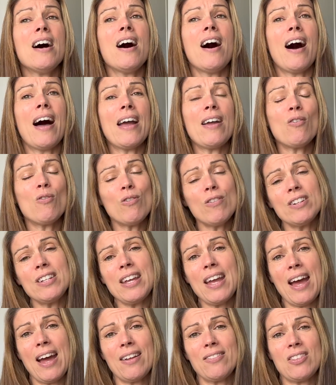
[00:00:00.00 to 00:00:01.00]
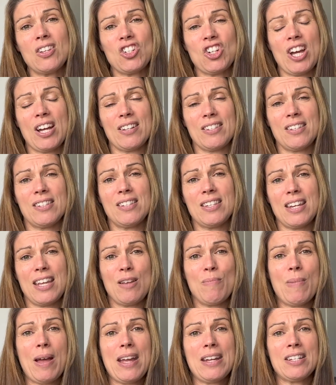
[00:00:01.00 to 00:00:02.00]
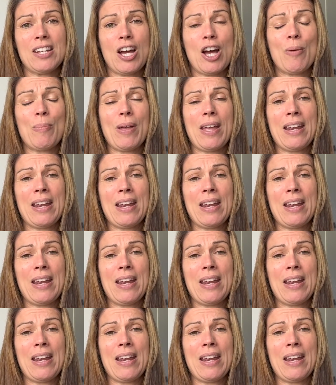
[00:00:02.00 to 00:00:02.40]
I already had the Jackson tee made up